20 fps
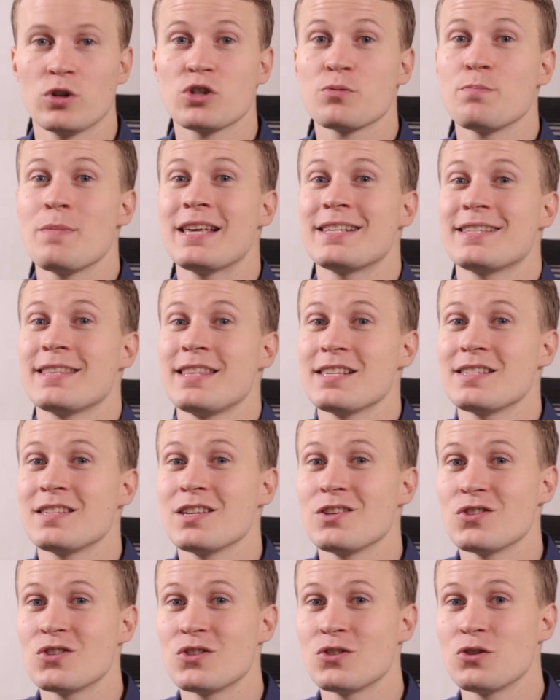which makes
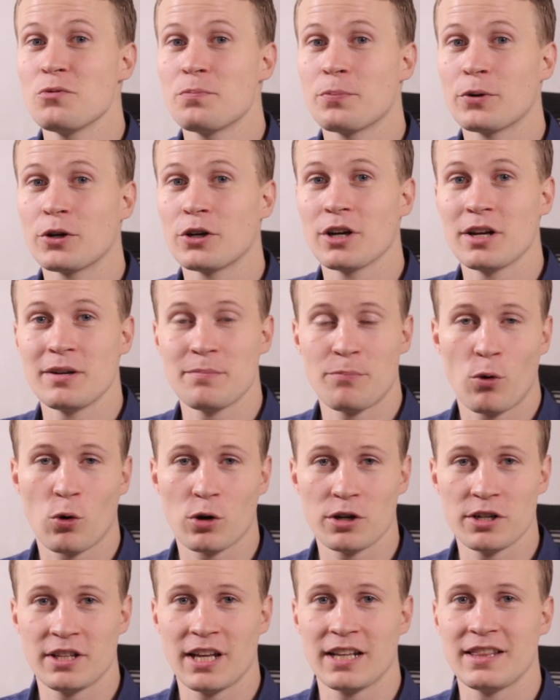this super
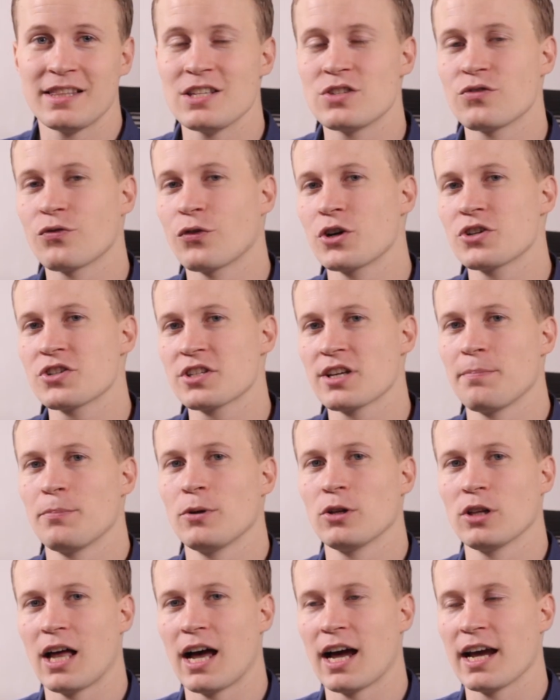important that these first
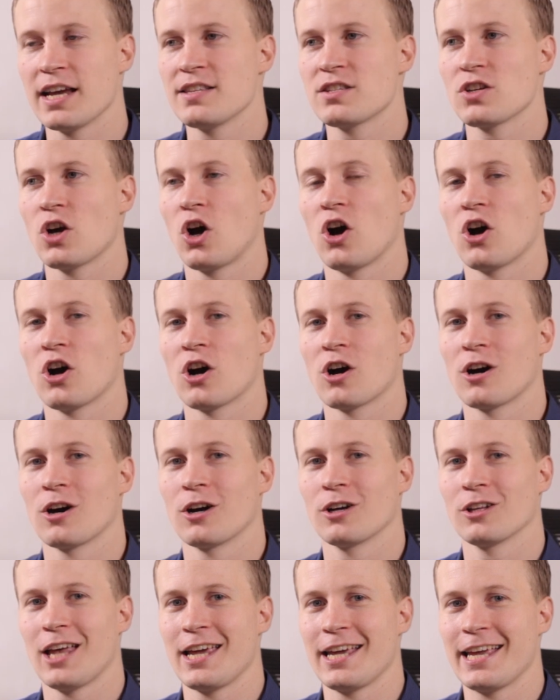couple lines
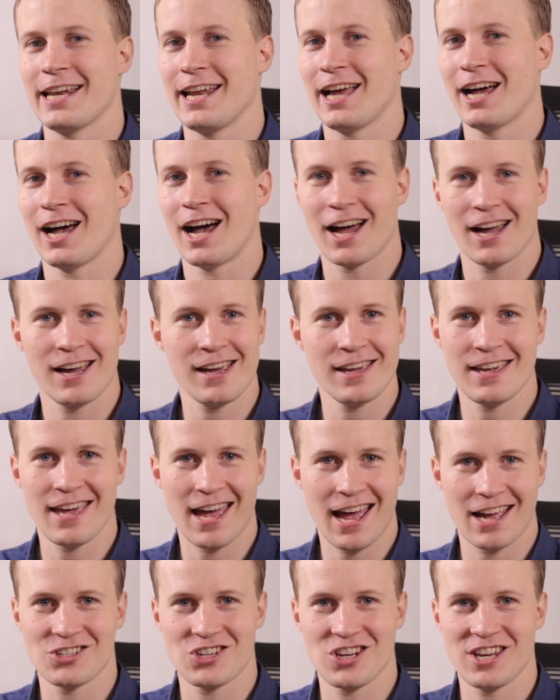are like an
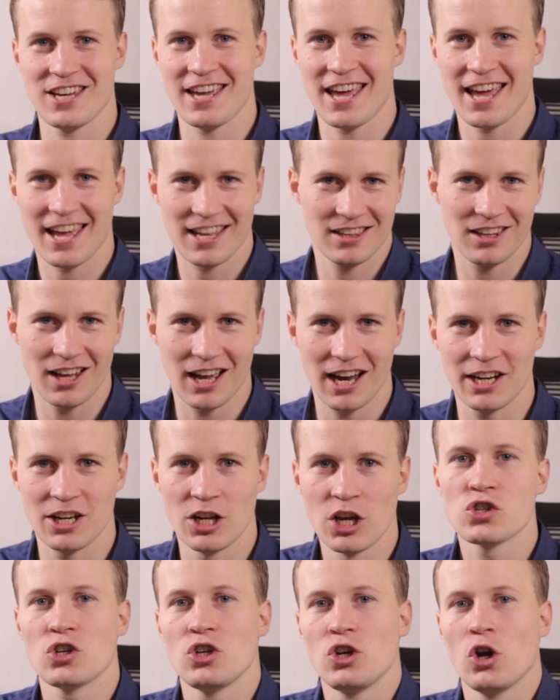eye-catching
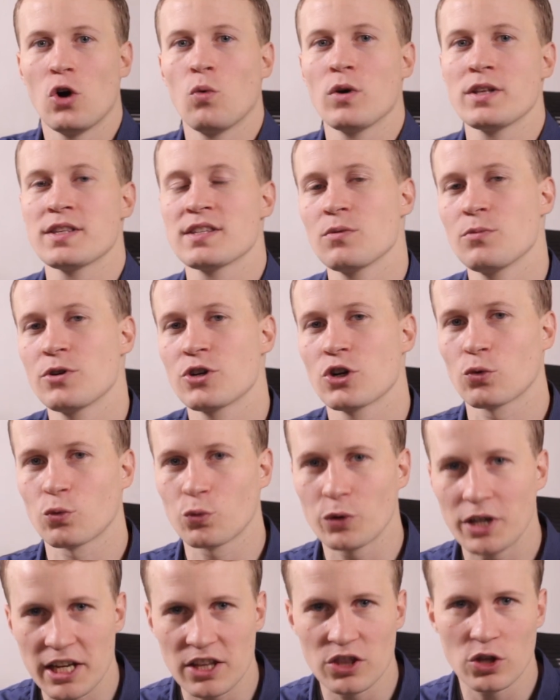headline. So you don't want someone to
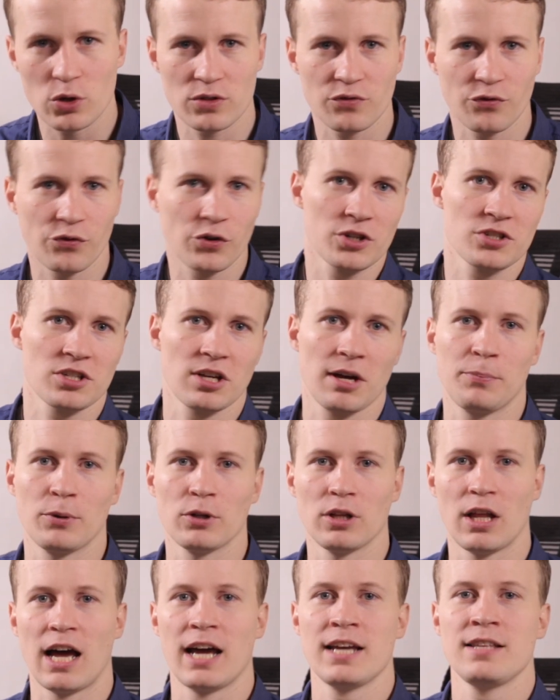read those first
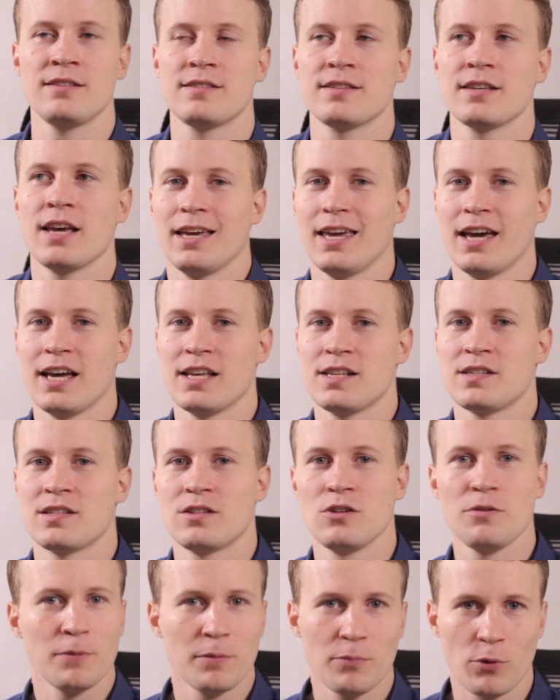couple lines, get
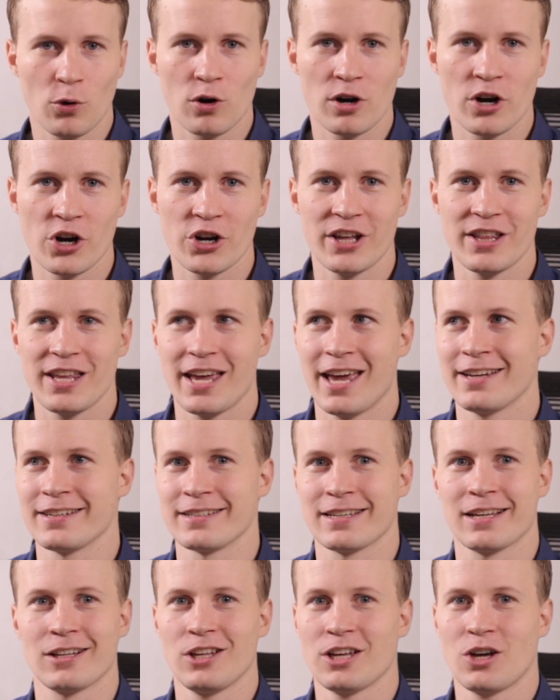super bored, and
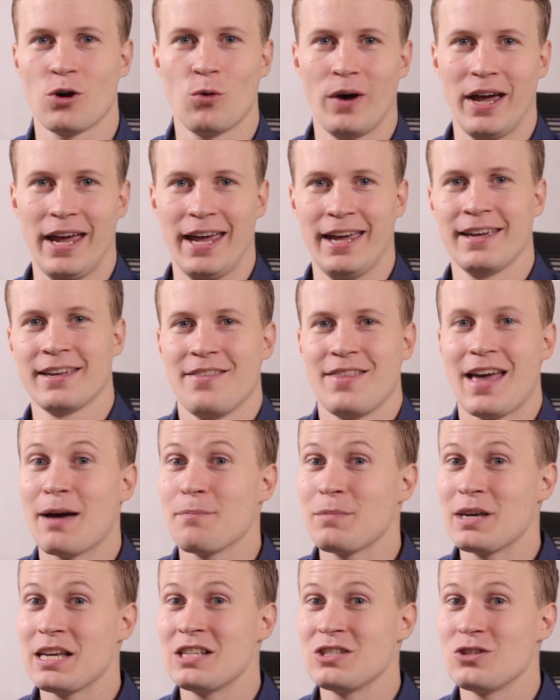then click away.
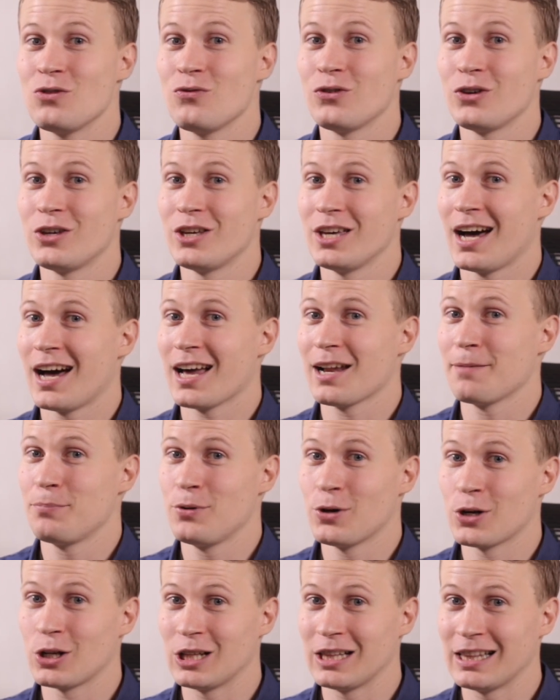That means you've got to
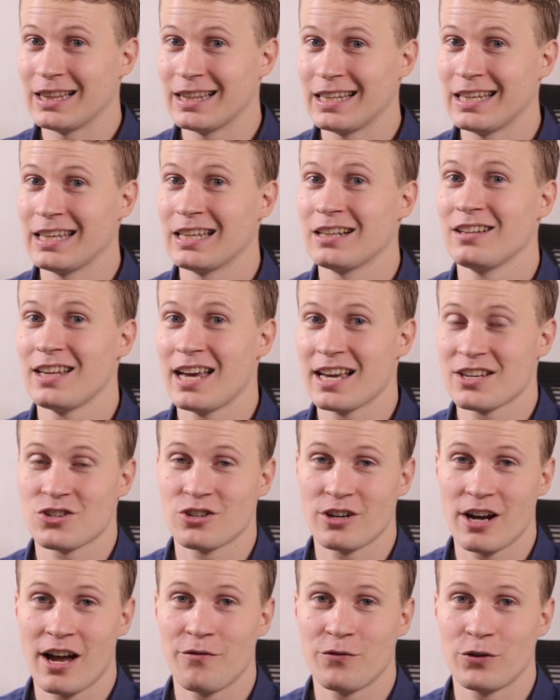put a little
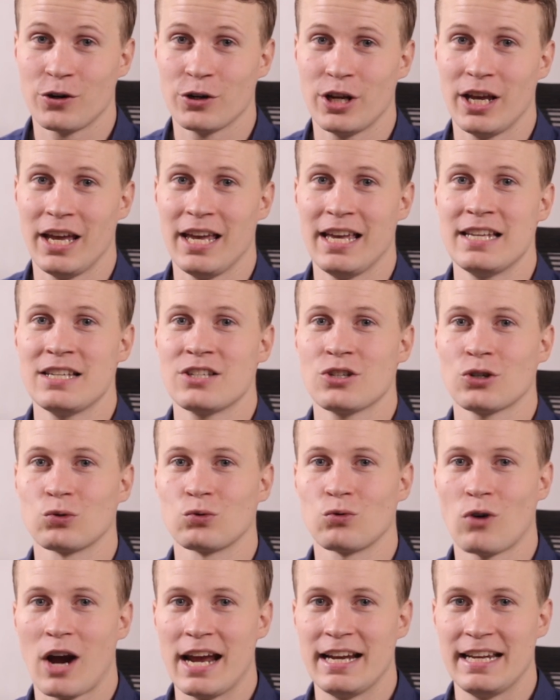extra effort into
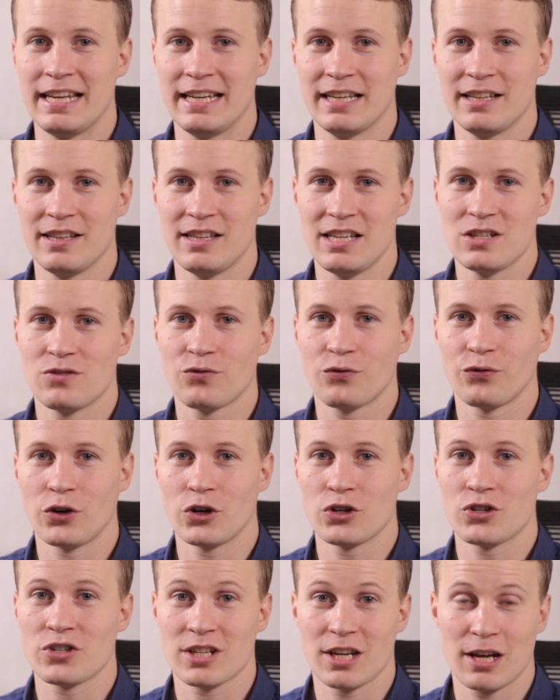writing these
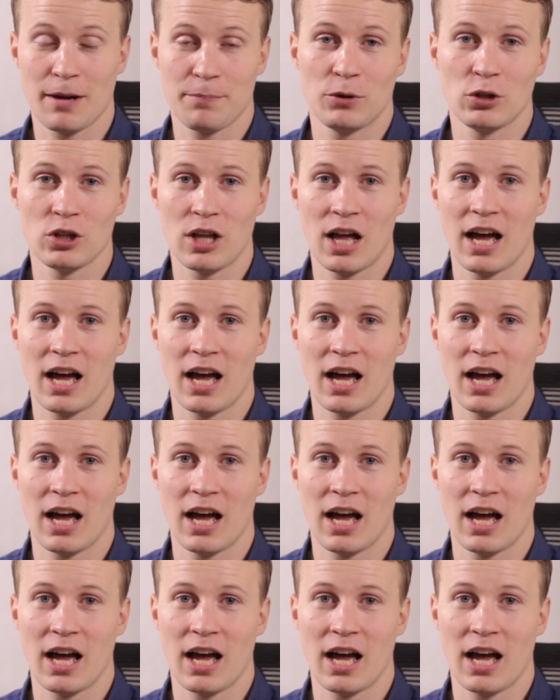first couple